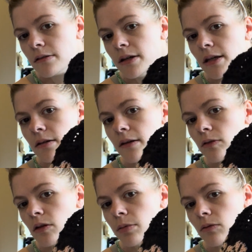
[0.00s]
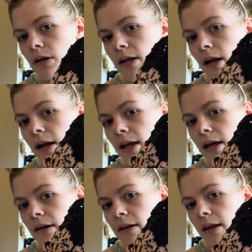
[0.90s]
it. I've only been working on it
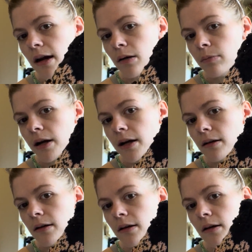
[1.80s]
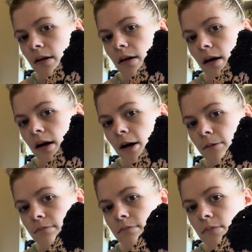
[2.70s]
here and there, but
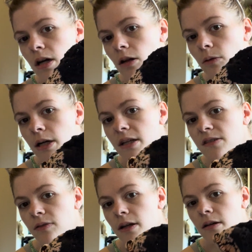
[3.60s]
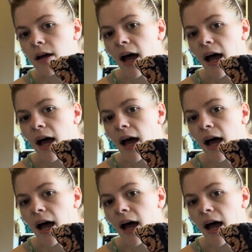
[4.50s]
color work is fun.